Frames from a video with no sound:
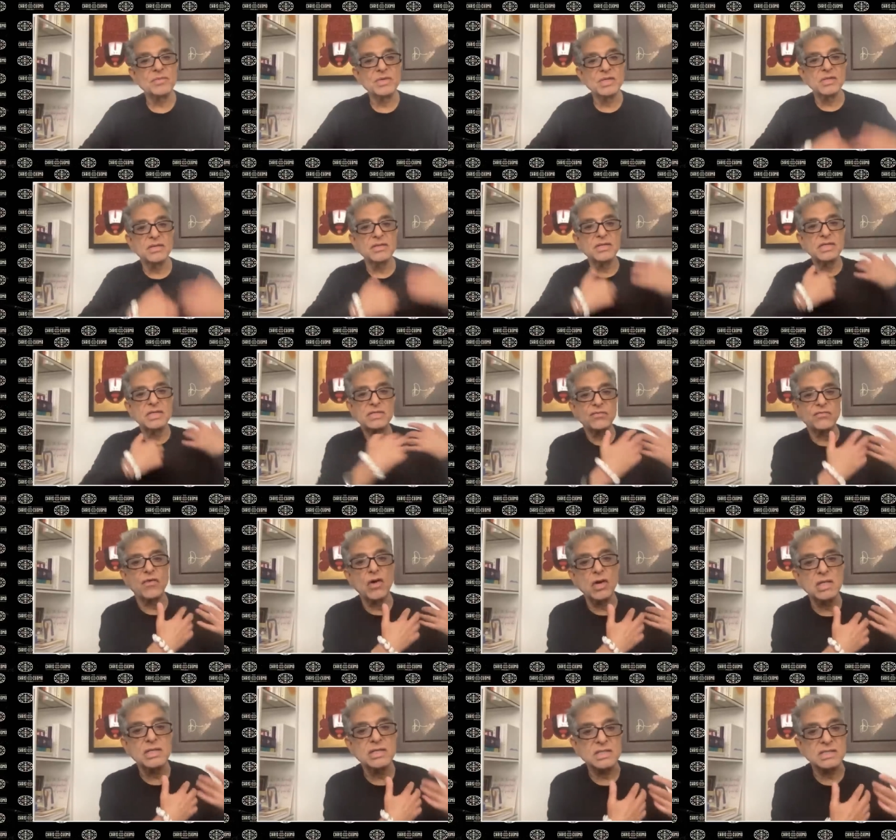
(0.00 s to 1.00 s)
You know, he
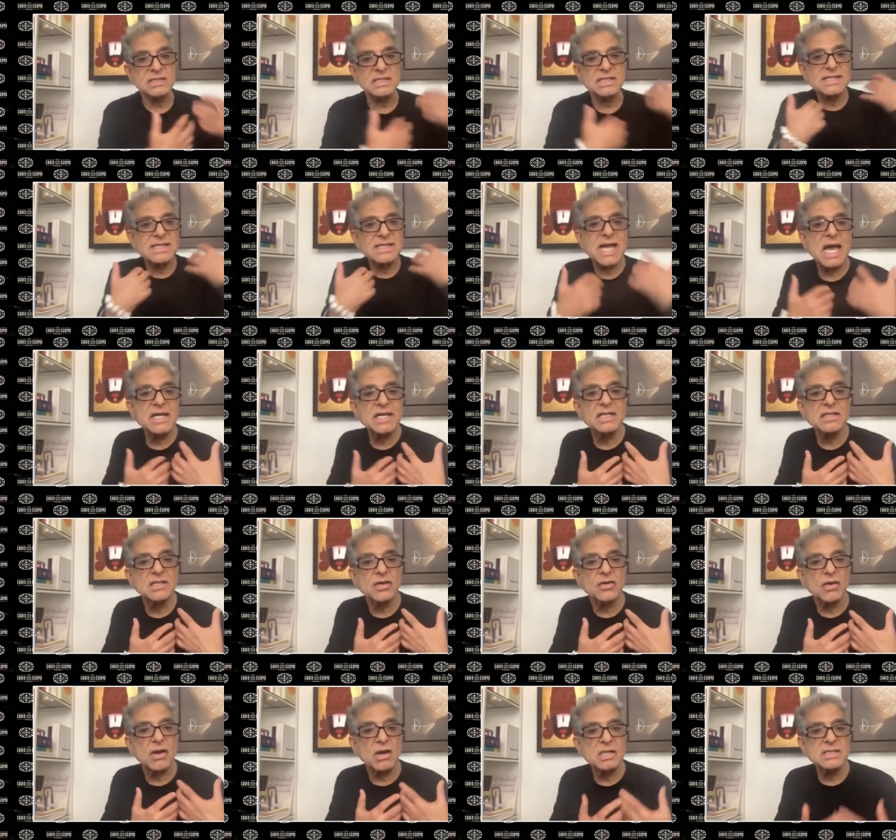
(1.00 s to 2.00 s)
falters. He's carrying the
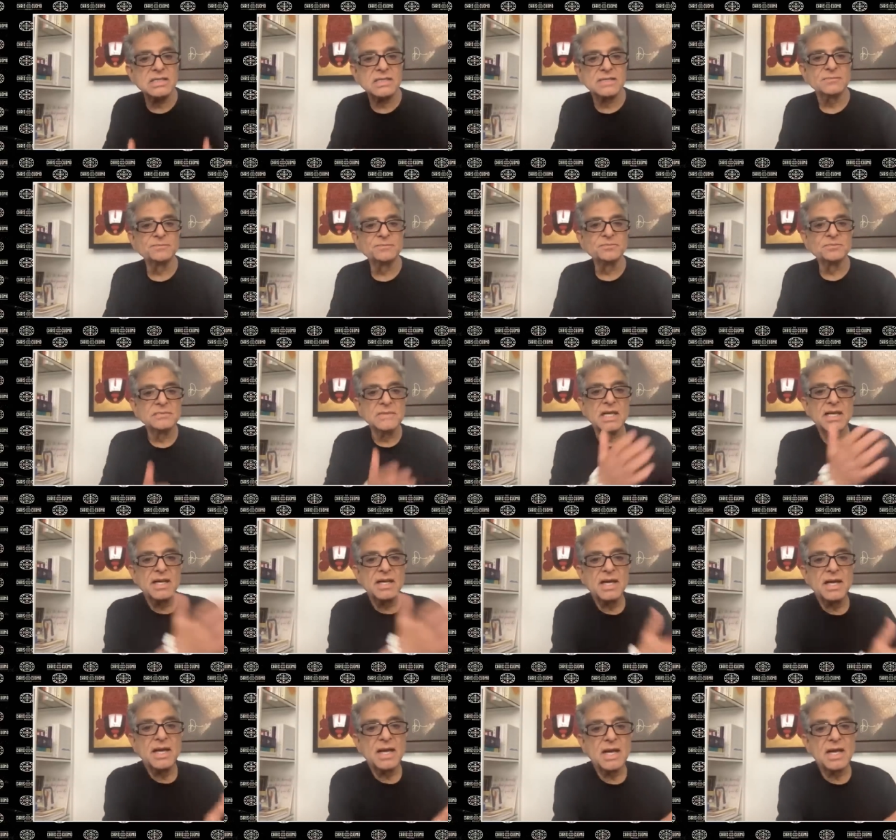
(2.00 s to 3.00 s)
cross.
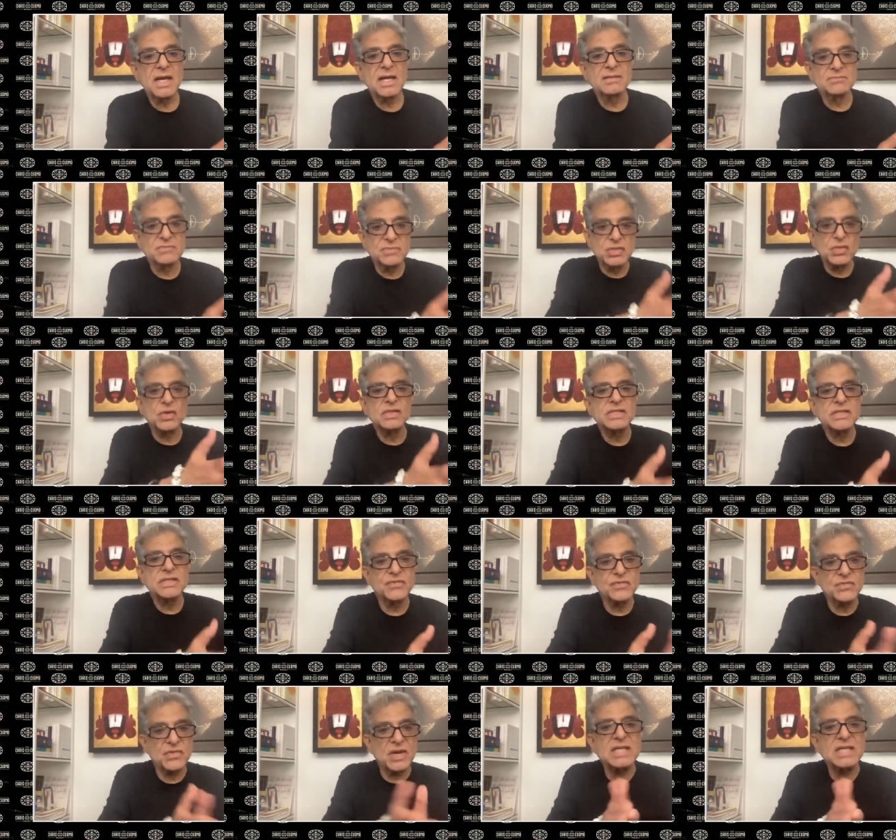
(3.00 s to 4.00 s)
And
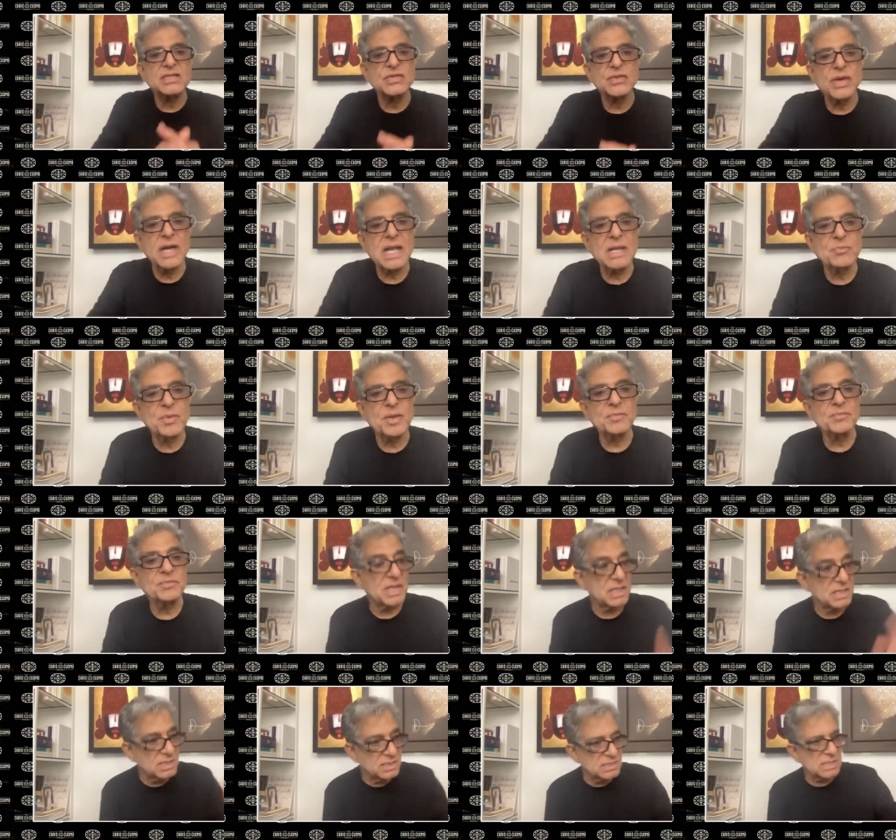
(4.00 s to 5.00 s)
Joseph tries to help him.
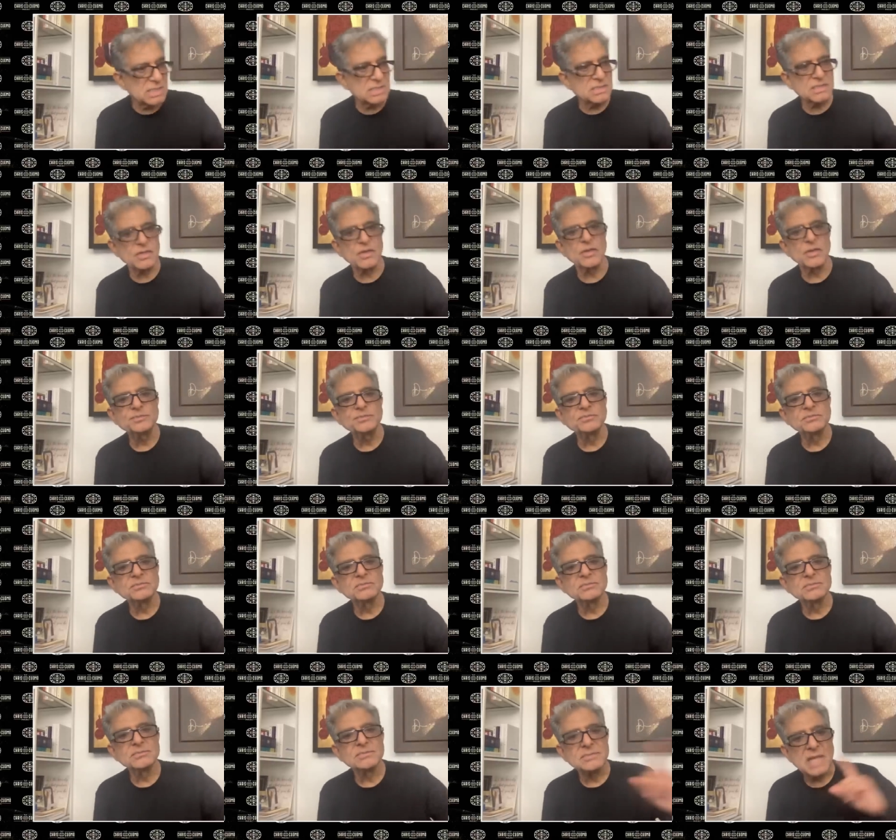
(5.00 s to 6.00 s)
And he says, no,
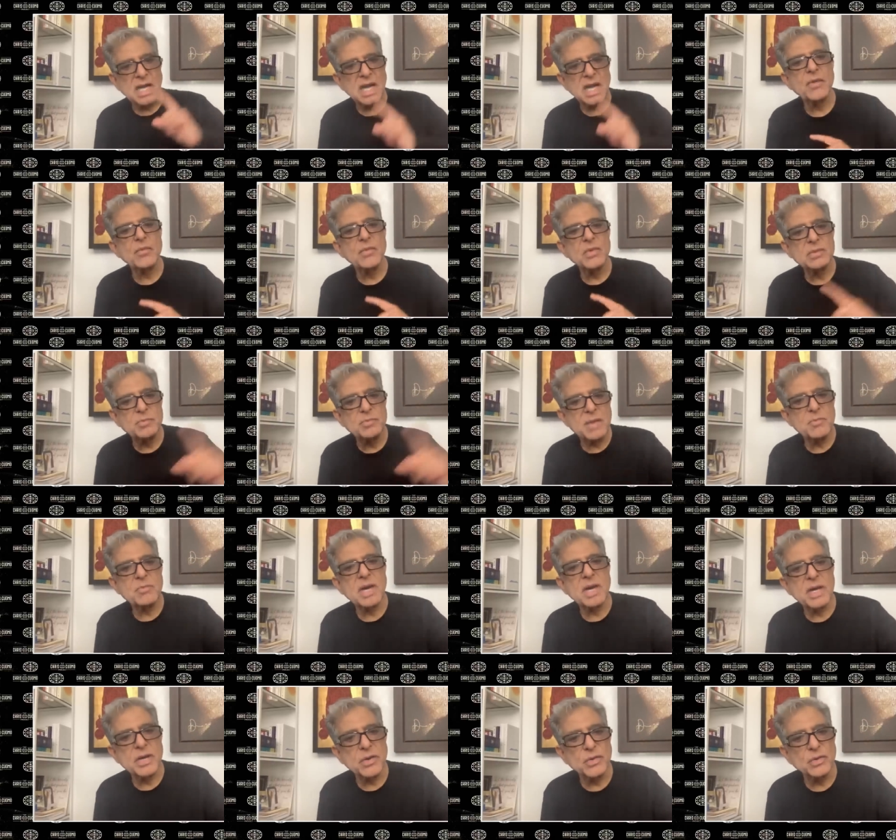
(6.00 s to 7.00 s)
I will bear
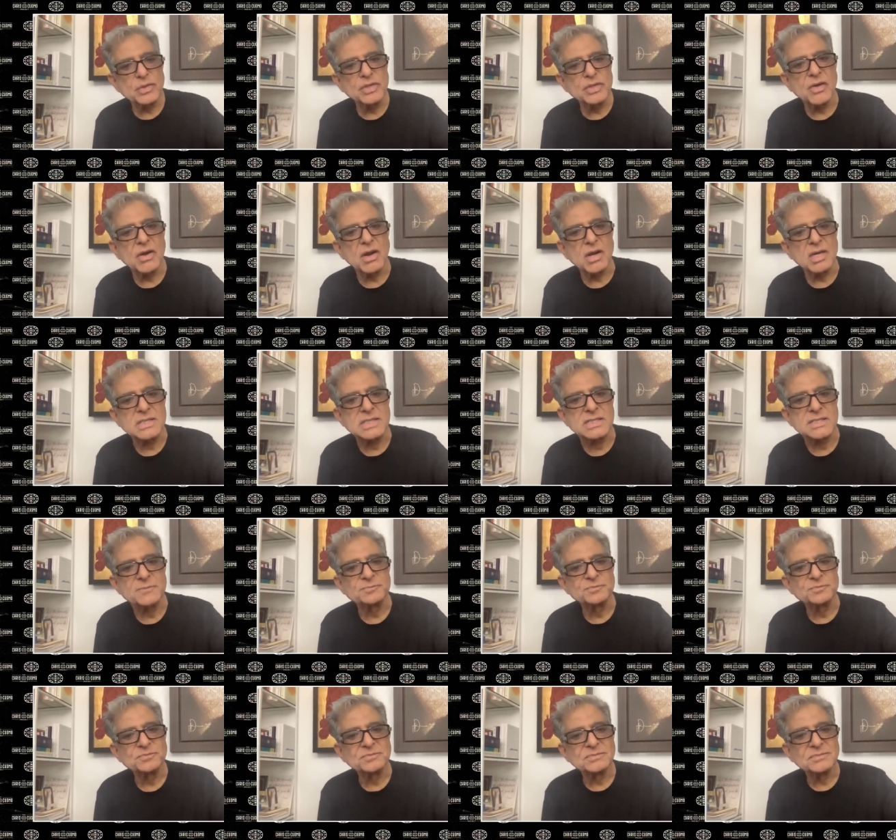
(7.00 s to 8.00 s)
my own cross.
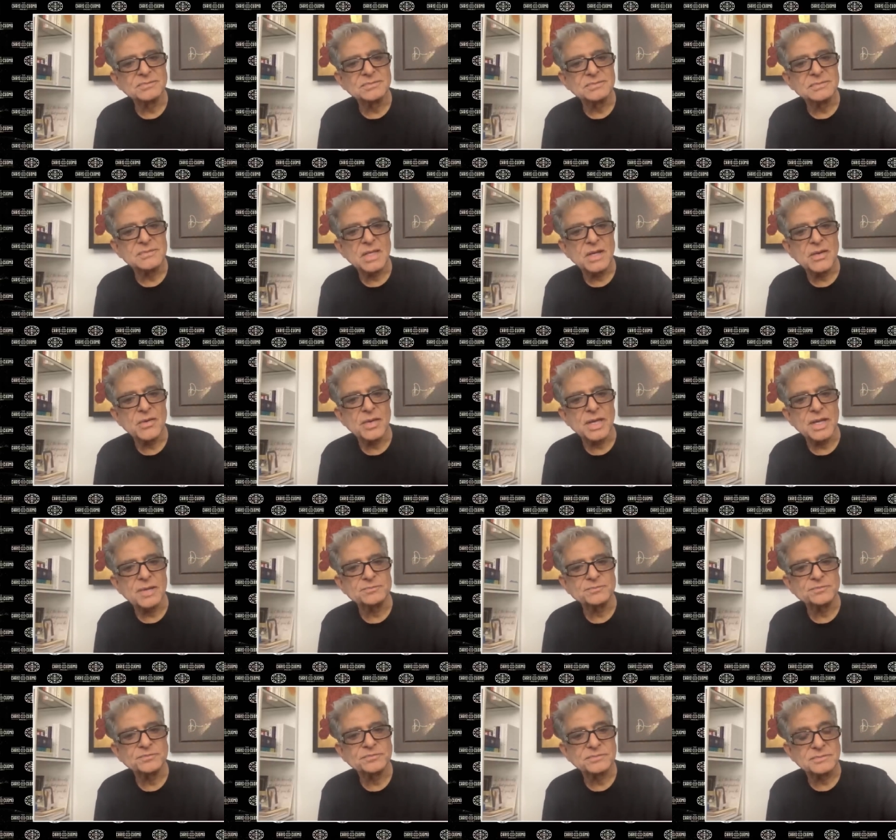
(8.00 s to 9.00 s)
Okay?
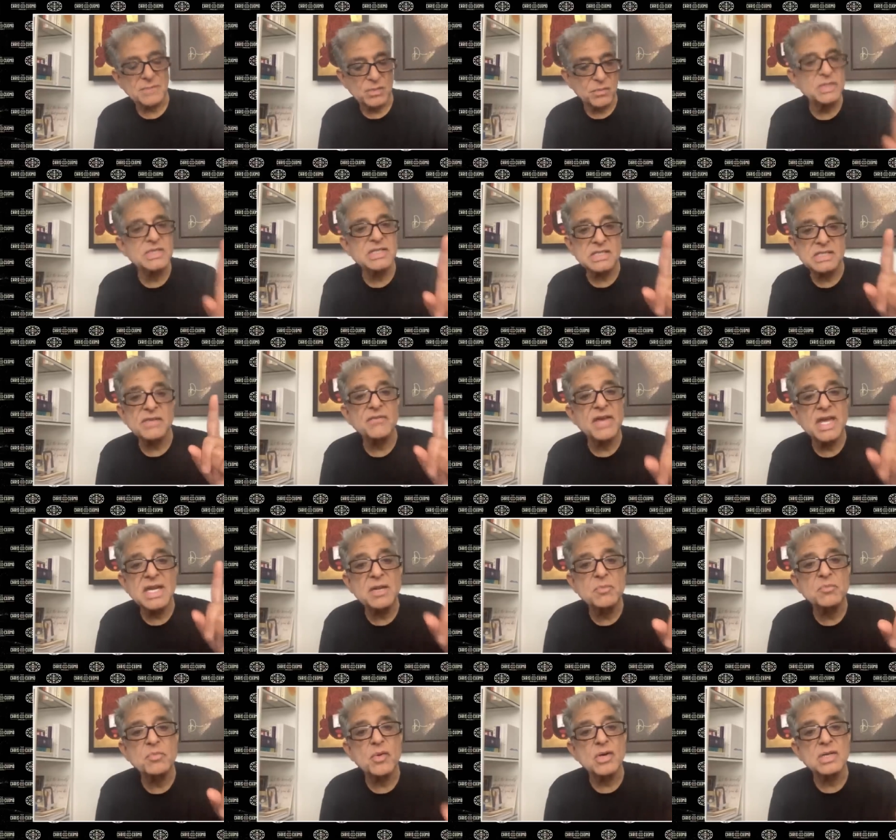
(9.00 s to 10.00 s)
Which is a very
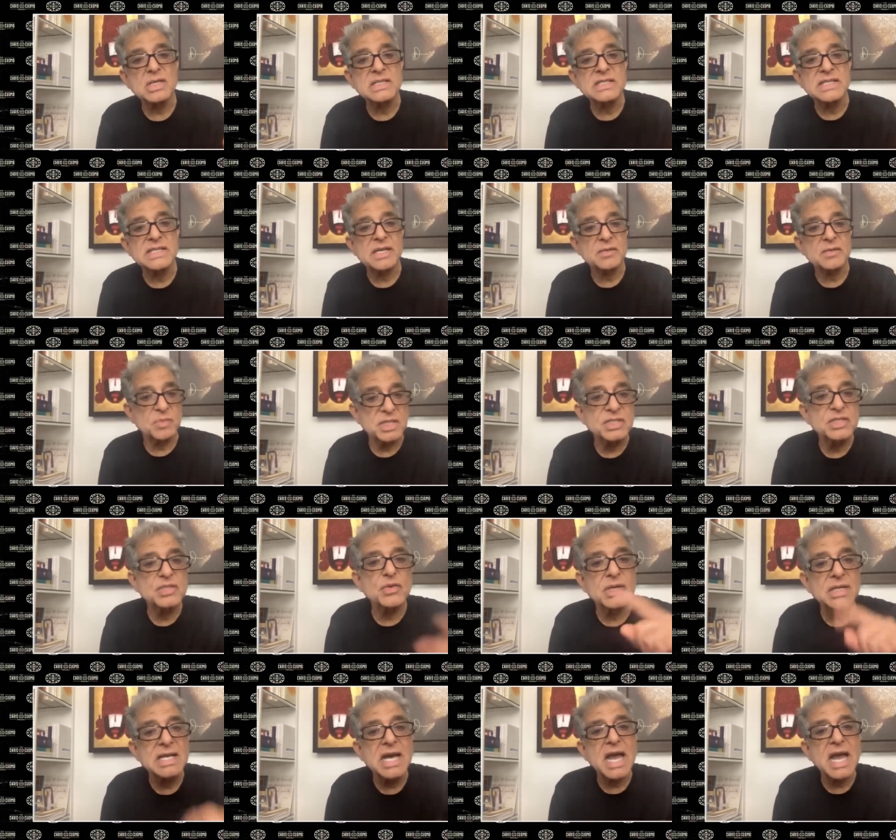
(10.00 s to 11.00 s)
important statement.
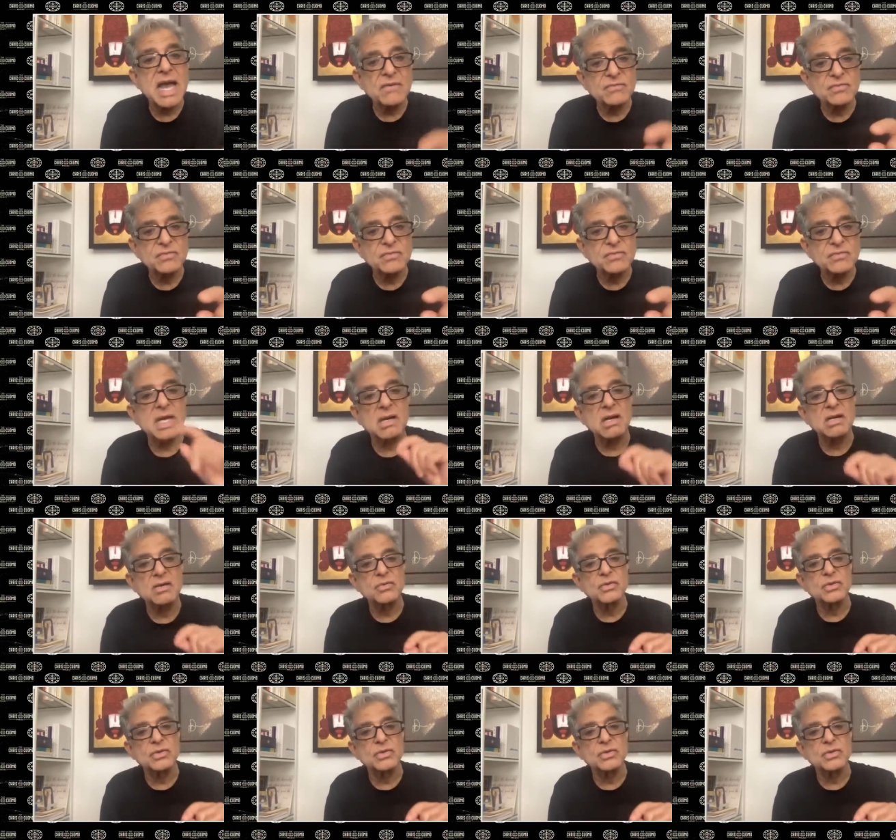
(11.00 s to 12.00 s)
You and I have to bear our
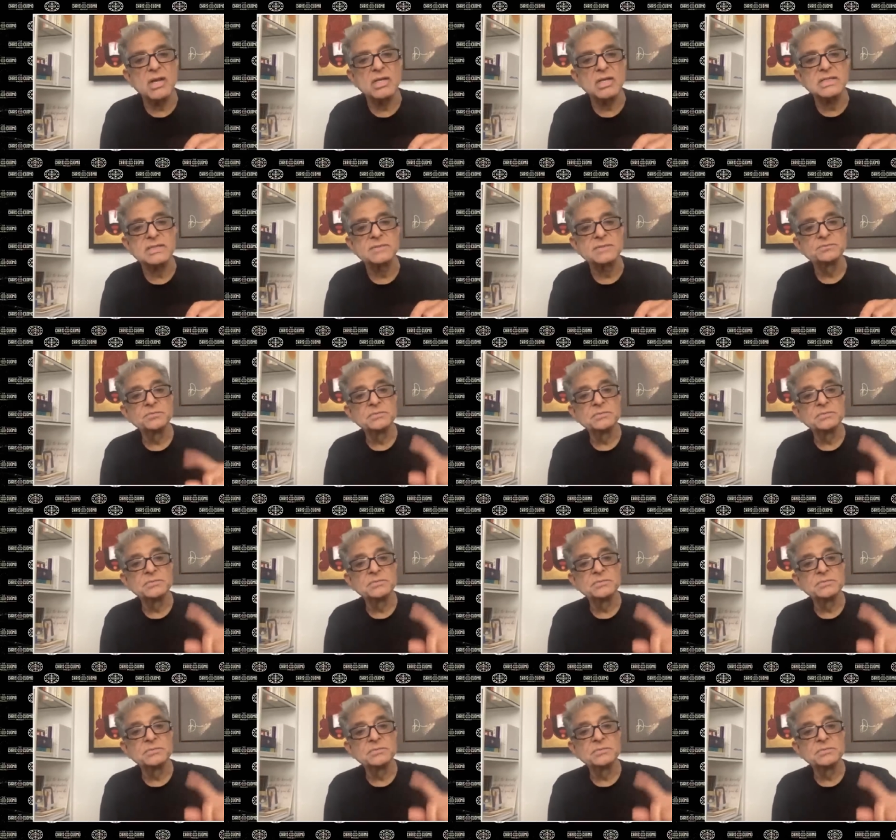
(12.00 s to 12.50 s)
own cross.